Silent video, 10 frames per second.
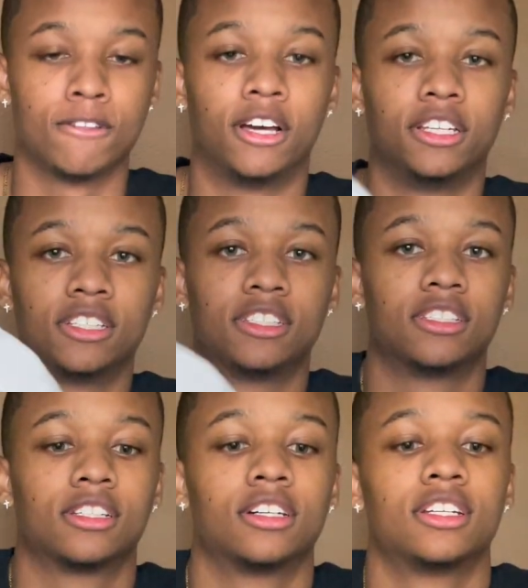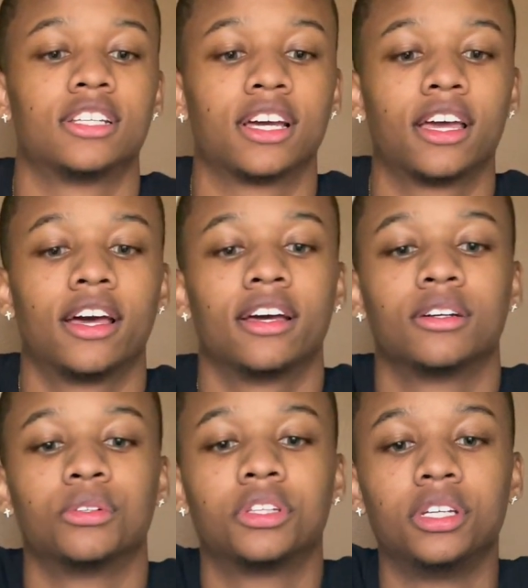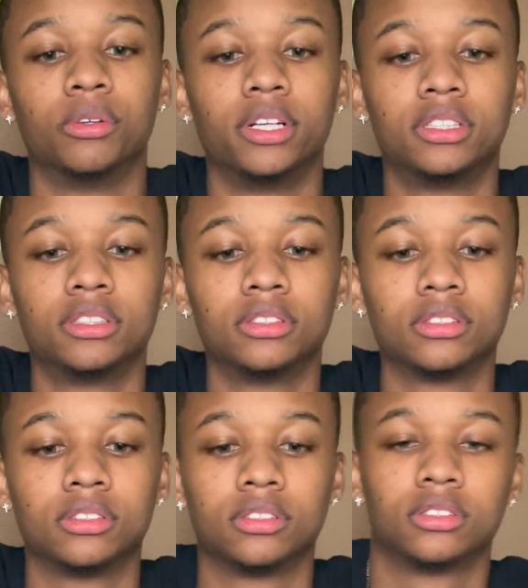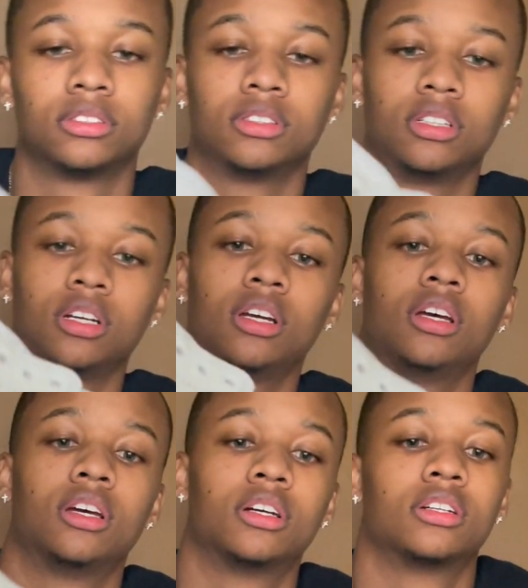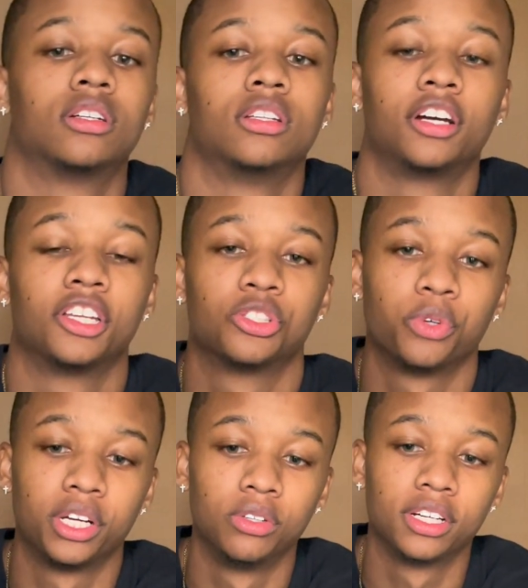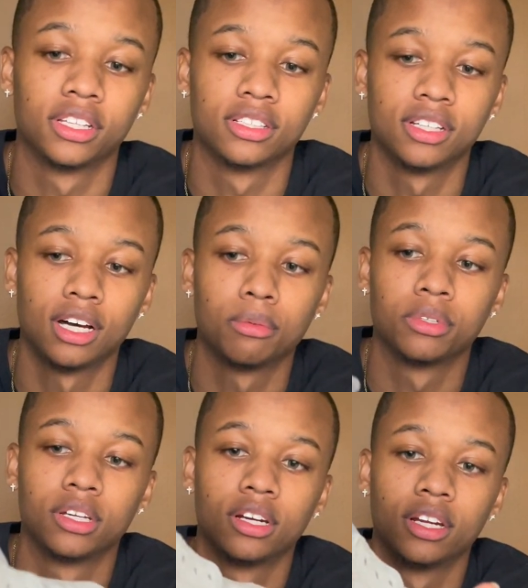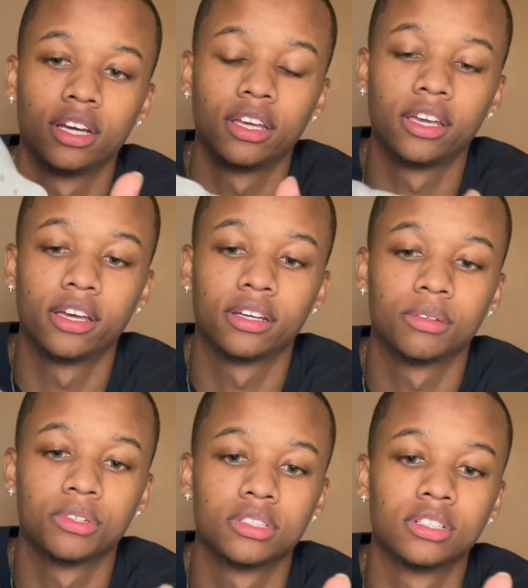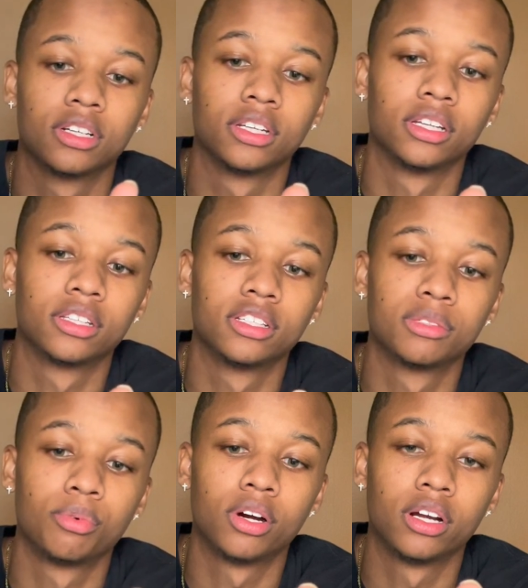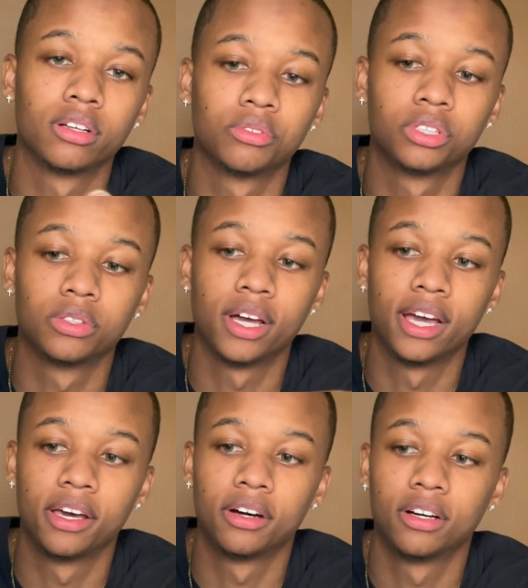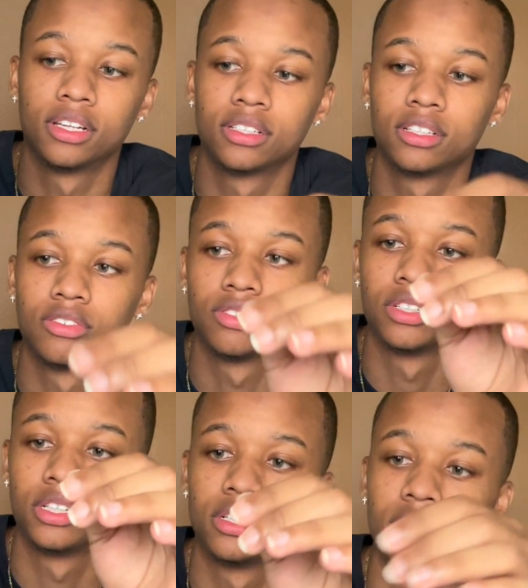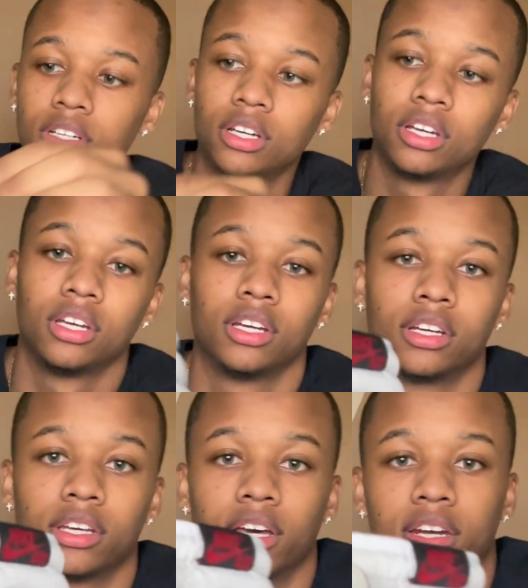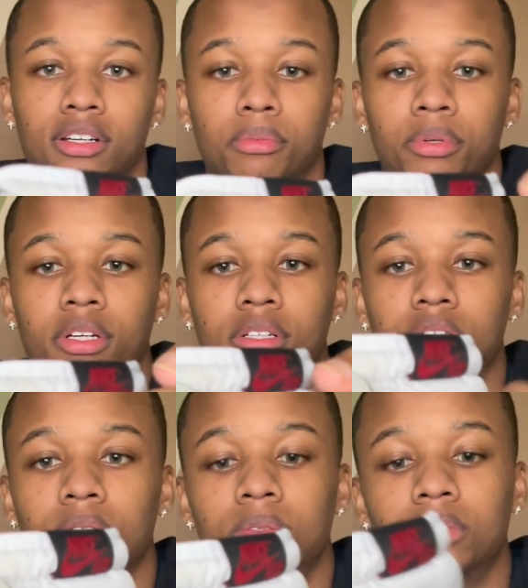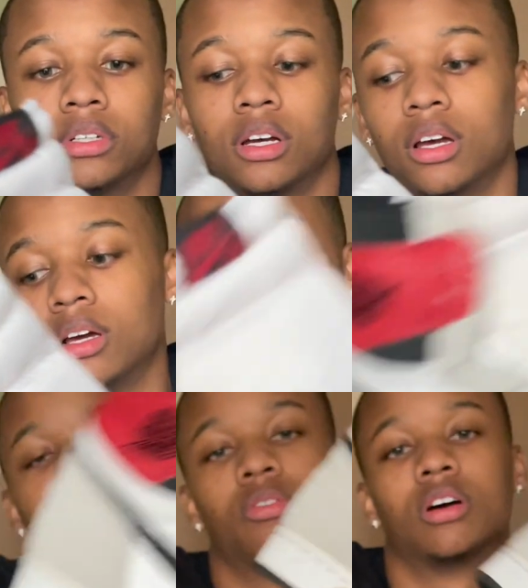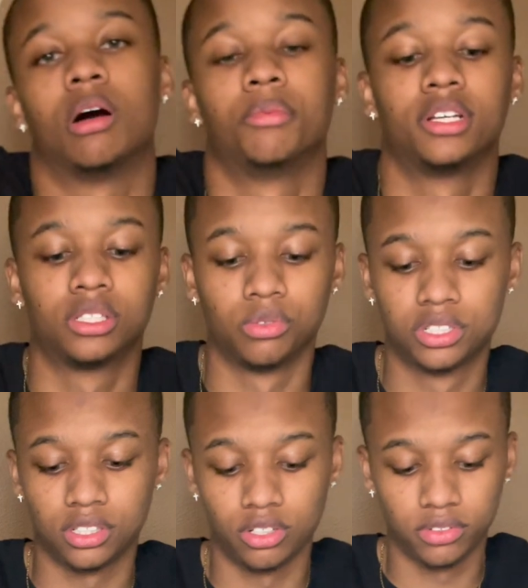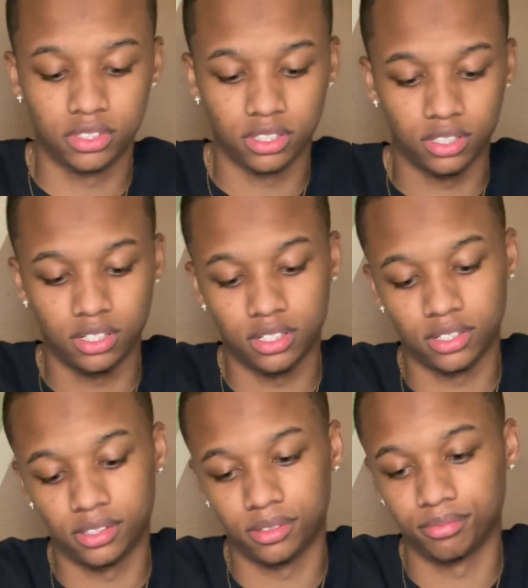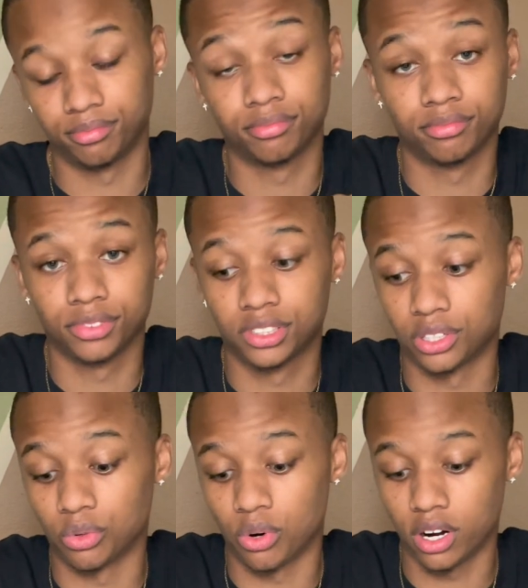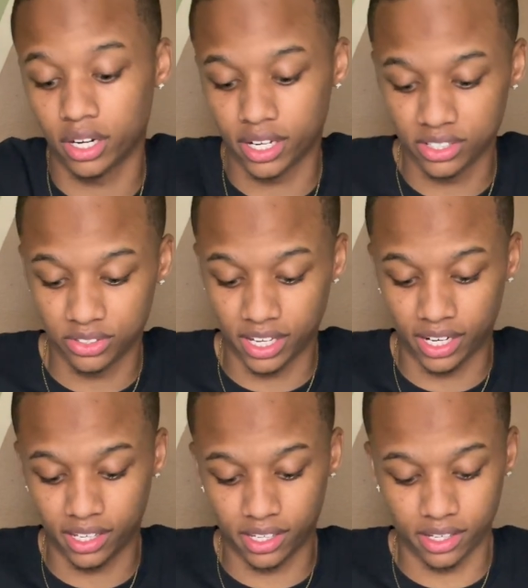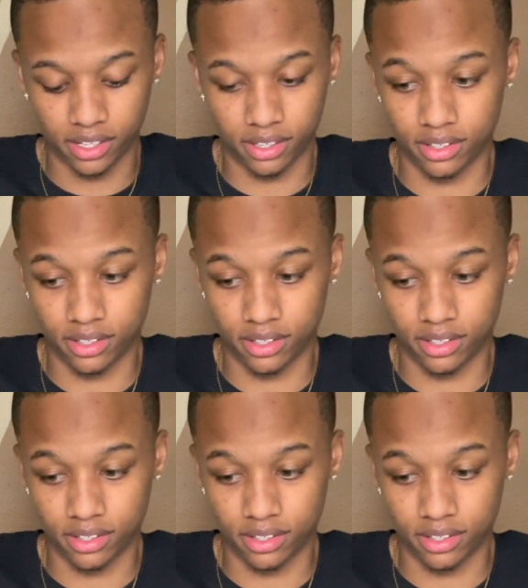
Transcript: This is as good as I got with the eraser. Look at this way, don't look at the top and none of that yet. I'm just looking at this part when it had all that stuff on there. Kind of up in there too. I'm gonna just switch it over to the water. I guess I gotta get